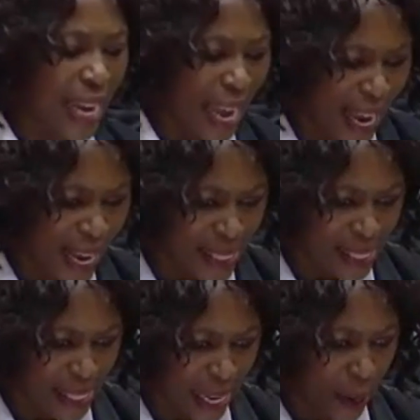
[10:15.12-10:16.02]
the
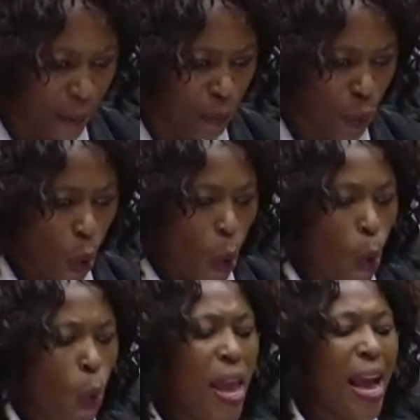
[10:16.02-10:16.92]
ANC,
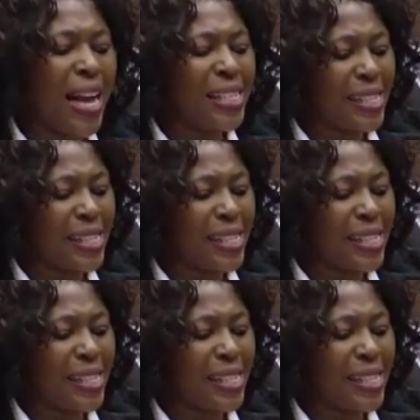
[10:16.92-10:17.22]
we are